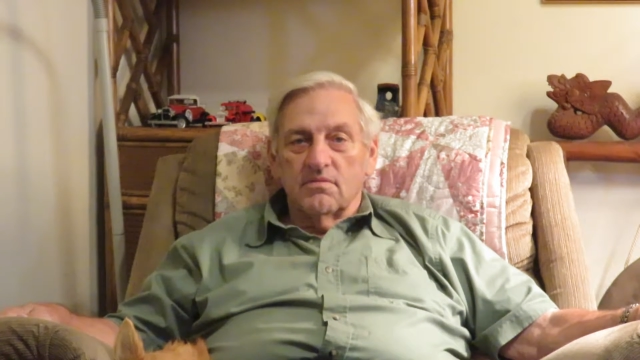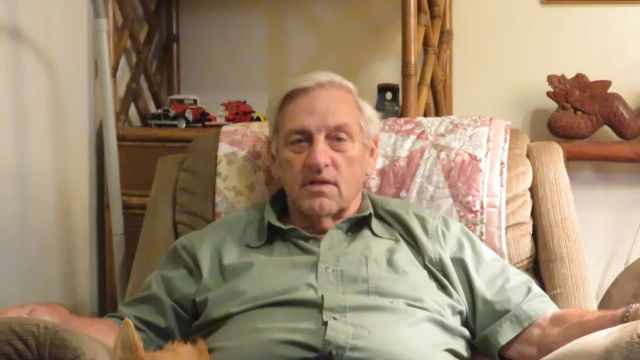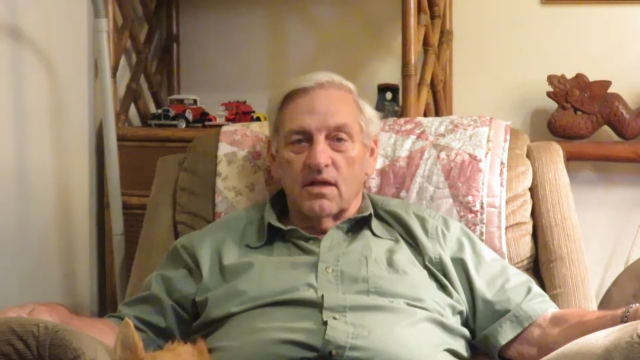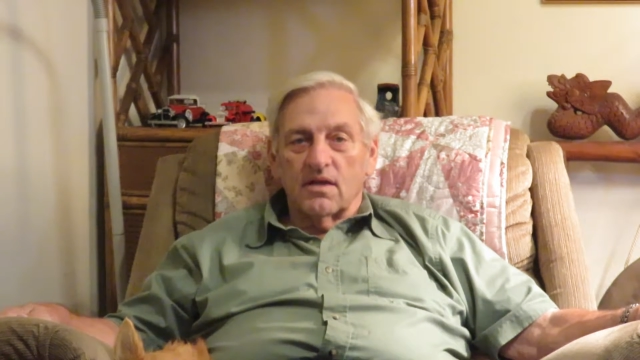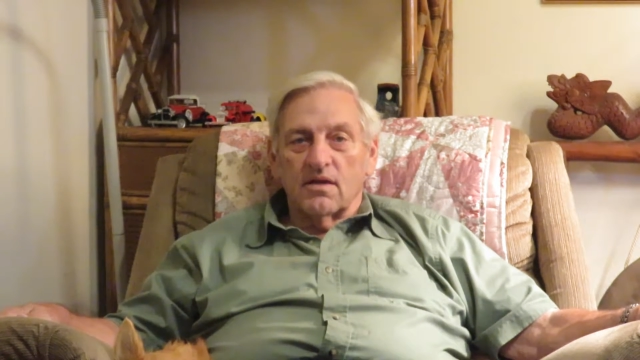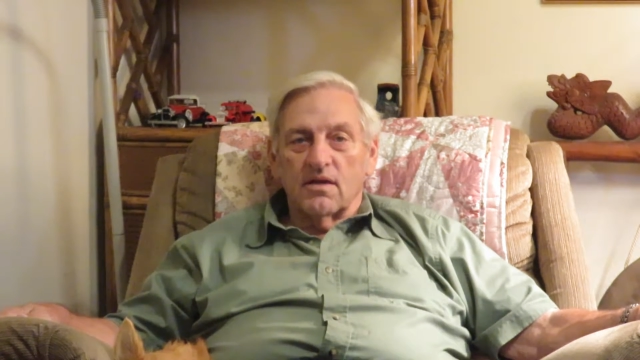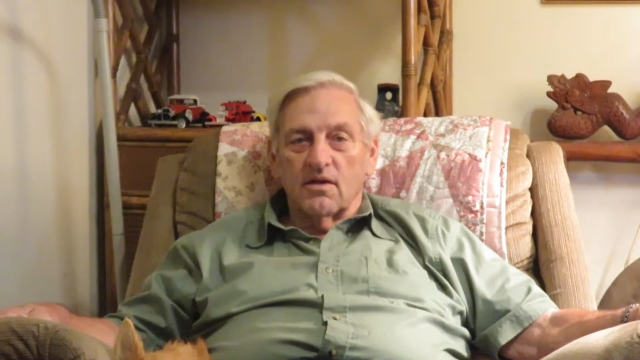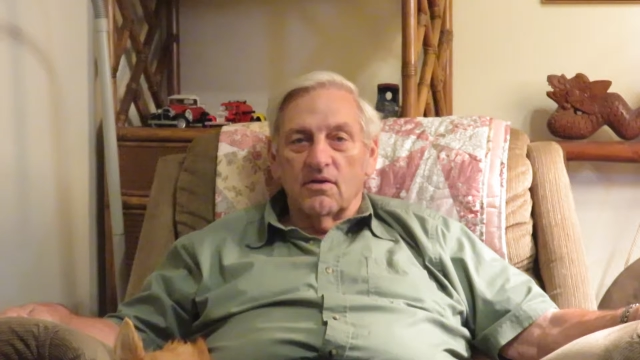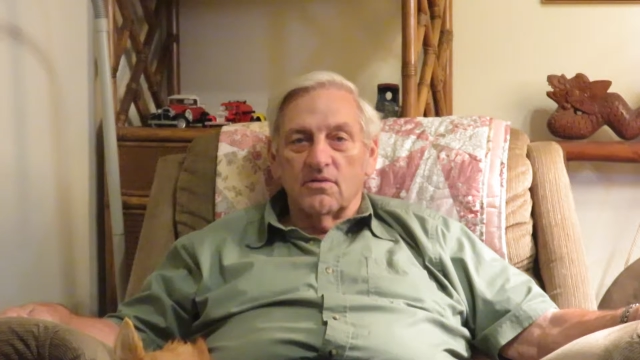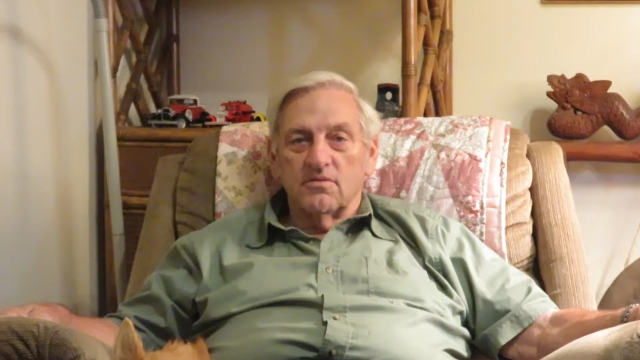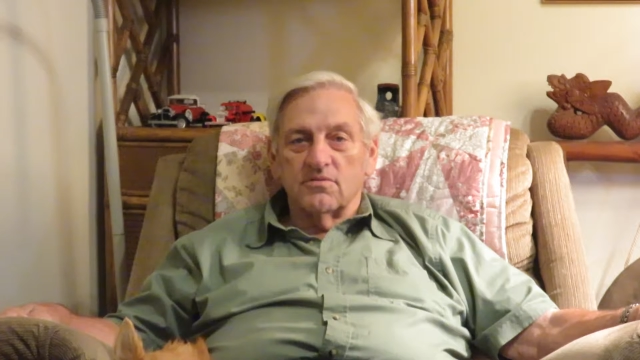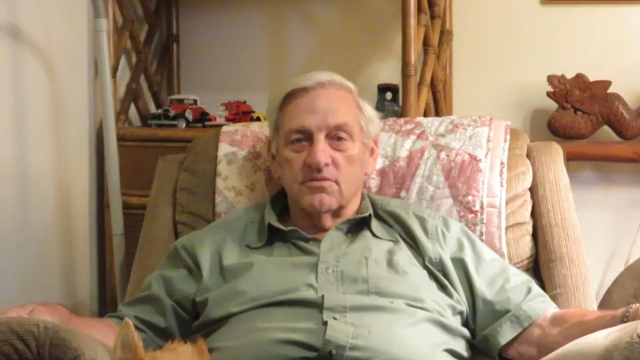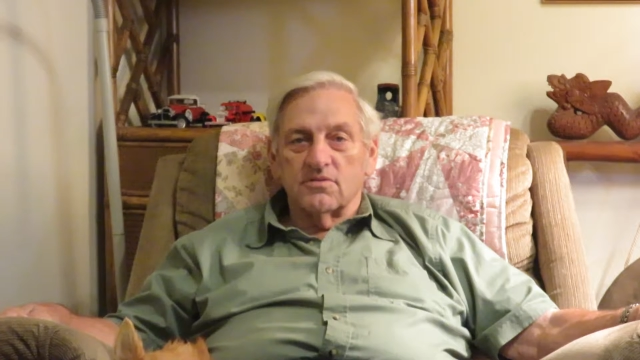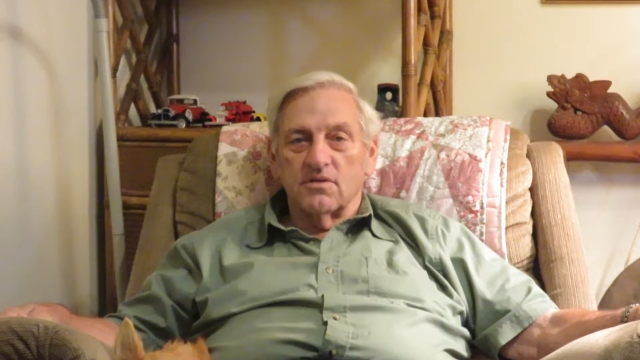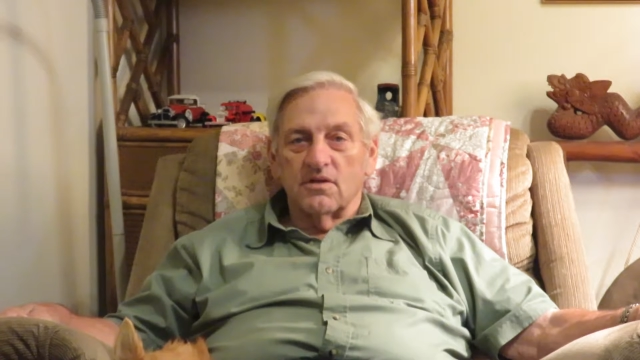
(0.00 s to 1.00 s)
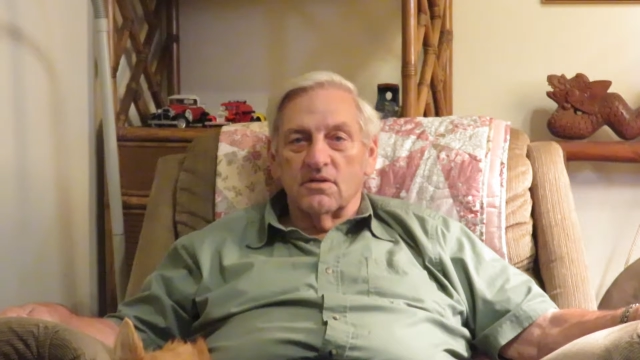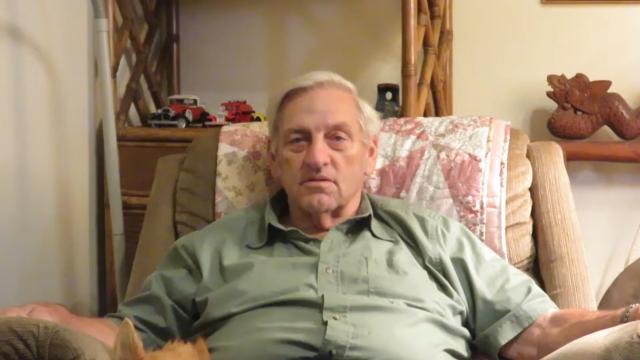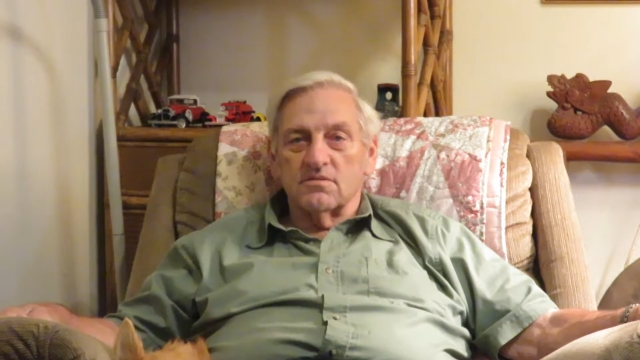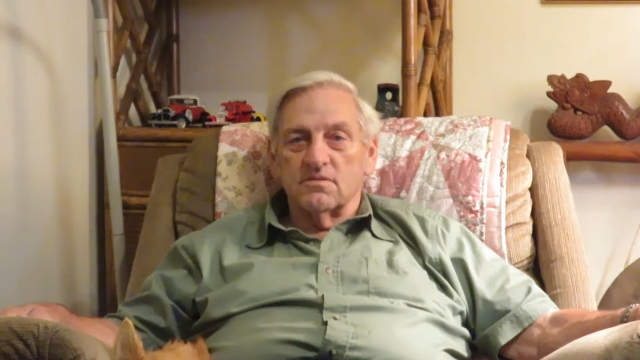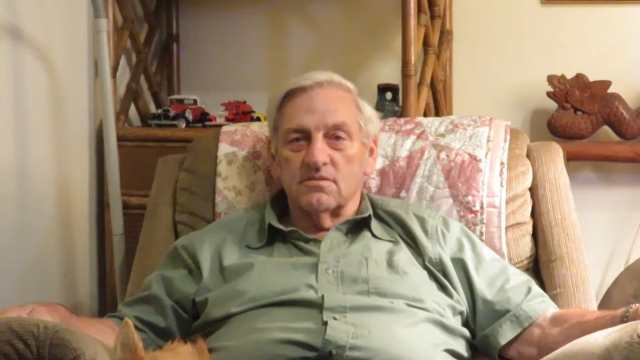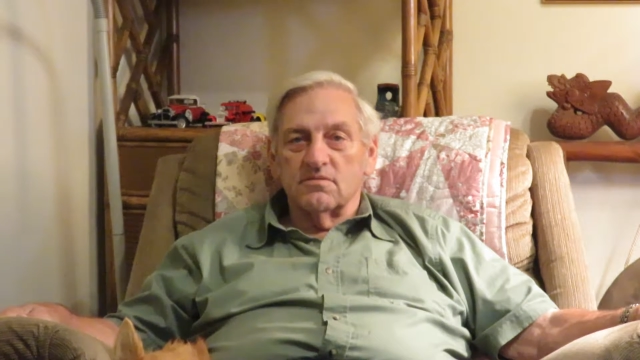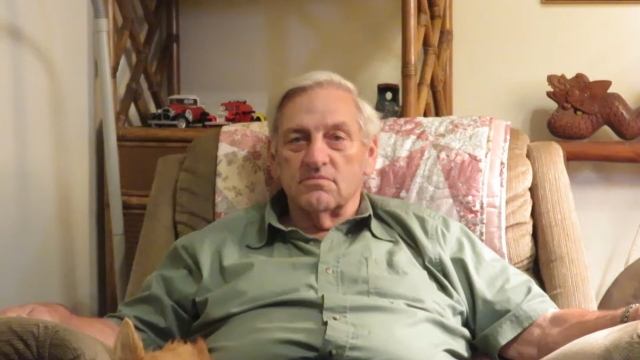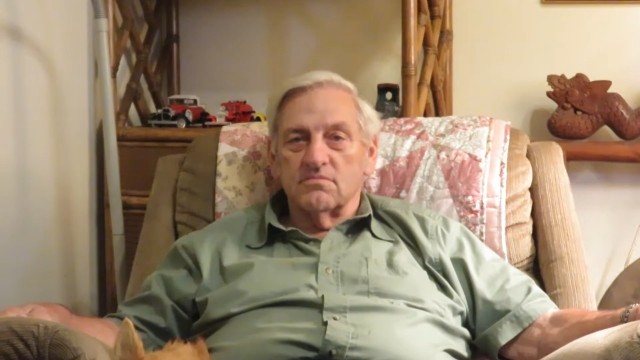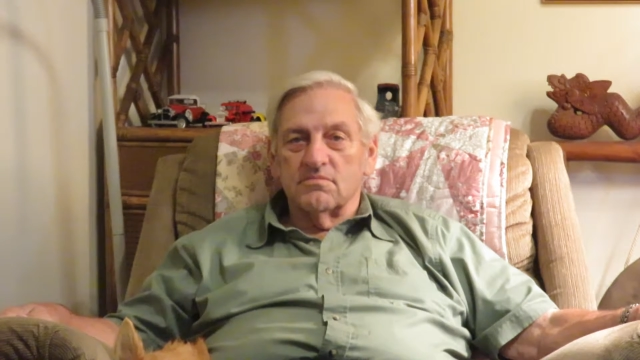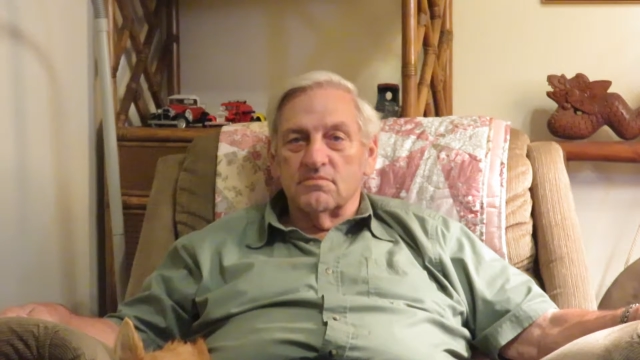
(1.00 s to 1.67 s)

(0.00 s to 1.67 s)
taking care of those skunks and